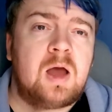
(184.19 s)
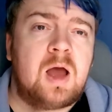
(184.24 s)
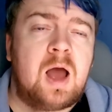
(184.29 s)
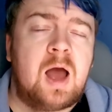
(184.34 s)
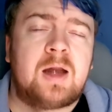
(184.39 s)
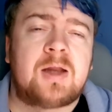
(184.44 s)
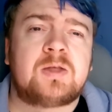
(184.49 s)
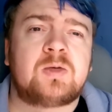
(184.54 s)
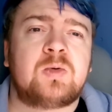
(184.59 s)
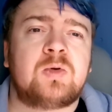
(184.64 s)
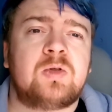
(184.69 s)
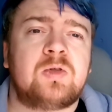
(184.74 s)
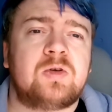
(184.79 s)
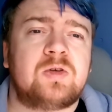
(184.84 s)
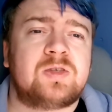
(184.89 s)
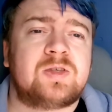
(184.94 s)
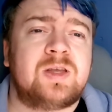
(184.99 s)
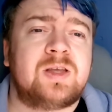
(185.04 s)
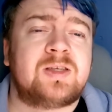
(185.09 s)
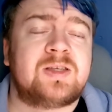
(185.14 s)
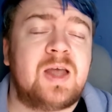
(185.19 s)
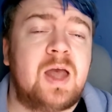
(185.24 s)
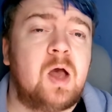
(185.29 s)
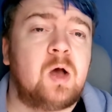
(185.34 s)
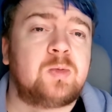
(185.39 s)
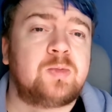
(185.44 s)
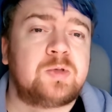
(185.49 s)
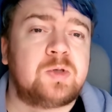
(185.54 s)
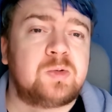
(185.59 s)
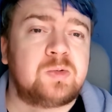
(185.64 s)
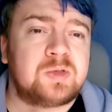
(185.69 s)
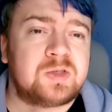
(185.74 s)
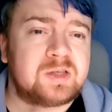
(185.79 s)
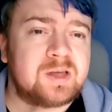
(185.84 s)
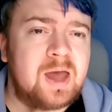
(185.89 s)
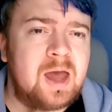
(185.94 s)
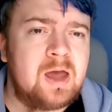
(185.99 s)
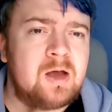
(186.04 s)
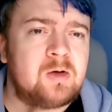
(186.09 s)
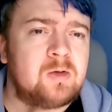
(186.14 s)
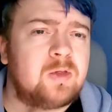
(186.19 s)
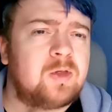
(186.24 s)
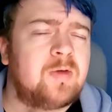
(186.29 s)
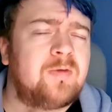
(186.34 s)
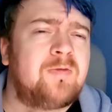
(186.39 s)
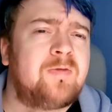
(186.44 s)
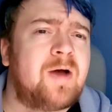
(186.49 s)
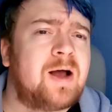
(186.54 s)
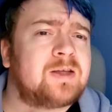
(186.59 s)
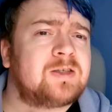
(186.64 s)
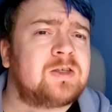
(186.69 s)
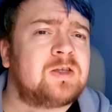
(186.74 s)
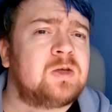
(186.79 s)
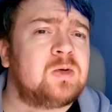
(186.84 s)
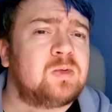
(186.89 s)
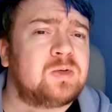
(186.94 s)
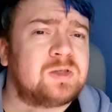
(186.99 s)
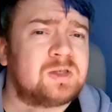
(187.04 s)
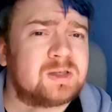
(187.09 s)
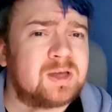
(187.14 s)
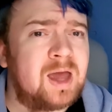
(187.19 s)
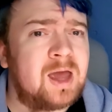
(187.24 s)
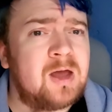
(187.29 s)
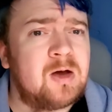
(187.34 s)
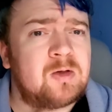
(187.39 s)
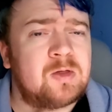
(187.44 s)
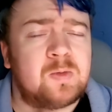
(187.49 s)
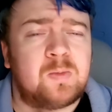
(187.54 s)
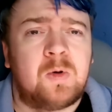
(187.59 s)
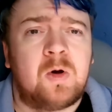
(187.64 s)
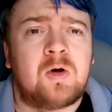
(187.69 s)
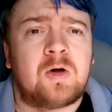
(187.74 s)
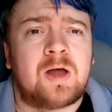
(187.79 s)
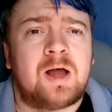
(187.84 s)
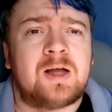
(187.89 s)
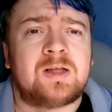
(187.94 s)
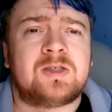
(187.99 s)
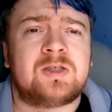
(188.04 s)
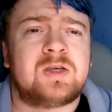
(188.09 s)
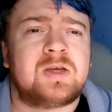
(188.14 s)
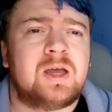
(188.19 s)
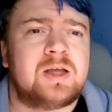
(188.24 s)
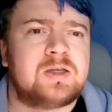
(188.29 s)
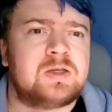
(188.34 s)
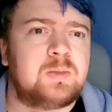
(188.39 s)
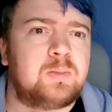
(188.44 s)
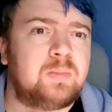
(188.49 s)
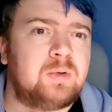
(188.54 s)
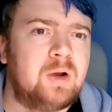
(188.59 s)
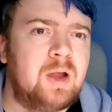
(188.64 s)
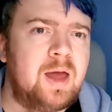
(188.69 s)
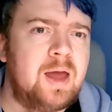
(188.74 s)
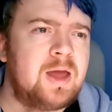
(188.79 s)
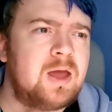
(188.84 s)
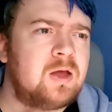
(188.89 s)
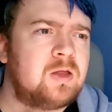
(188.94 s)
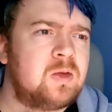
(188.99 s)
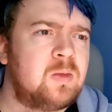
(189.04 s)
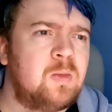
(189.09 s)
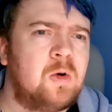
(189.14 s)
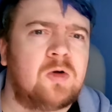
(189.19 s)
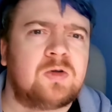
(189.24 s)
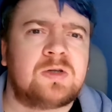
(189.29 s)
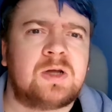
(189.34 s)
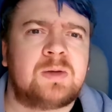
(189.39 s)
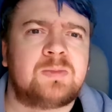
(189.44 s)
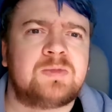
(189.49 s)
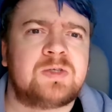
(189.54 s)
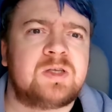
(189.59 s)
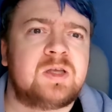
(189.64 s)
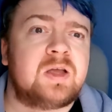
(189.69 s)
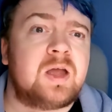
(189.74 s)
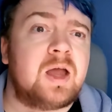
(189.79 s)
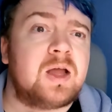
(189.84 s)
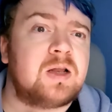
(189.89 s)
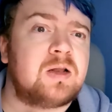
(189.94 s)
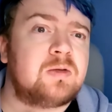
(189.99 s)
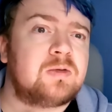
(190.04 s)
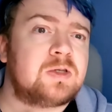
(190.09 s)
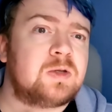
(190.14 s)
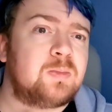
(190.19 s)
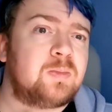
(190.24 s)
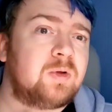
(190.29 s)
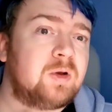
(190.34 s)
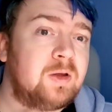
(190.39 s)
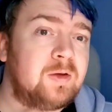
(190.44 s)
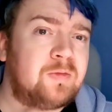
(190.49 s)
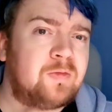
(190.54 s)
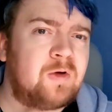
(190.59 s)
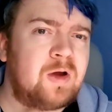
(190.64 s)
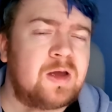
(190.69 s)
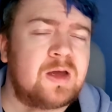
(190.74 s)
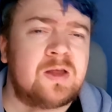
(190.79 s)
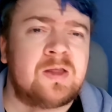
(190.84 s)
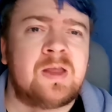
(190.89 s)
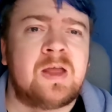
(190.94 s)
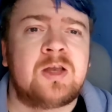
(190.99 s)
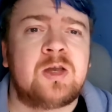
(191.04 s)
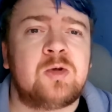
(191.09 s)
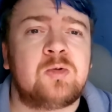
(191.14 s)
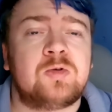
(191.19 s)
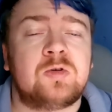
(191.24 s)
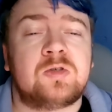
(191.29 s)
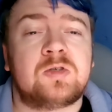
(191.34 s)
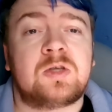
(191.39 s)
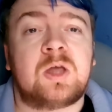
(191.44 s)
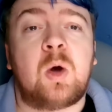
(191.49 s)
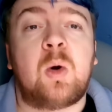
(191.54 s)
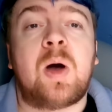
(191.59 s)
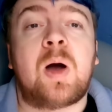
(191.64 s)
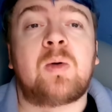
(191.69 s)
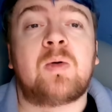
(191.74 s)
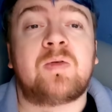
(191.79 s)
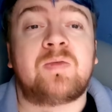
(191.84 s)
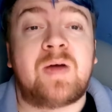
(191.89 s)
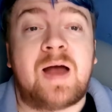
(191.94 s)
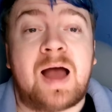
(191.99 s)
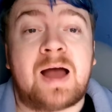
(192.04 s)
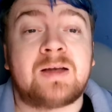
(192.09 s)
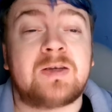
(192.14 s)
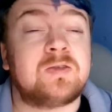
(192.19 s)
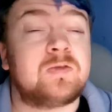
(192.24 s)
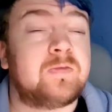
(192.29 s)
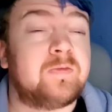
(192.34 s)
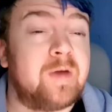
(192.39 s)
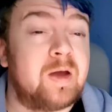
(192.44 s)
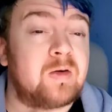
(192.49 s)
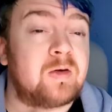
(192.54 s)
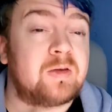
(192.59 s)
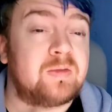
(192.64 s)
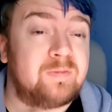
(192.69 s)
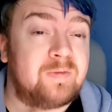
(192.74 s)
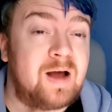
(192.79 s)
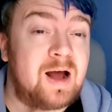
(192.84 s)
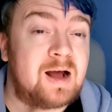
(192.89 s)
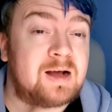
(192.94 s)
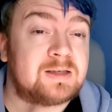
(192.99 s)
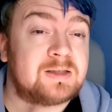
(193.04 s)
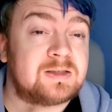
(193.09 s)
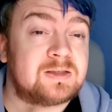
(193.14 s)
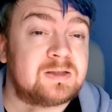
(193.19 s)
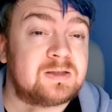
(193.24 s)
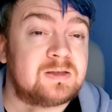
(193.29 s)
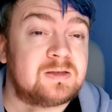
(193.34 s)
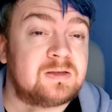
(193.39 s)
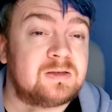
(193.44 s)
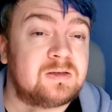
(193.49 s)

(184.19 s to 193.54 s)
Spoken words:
And it's one of those things that helps you scale. The faster you scale, the more cards you get to play and the more times you get to proliferate, and then you just go out of hand very fast.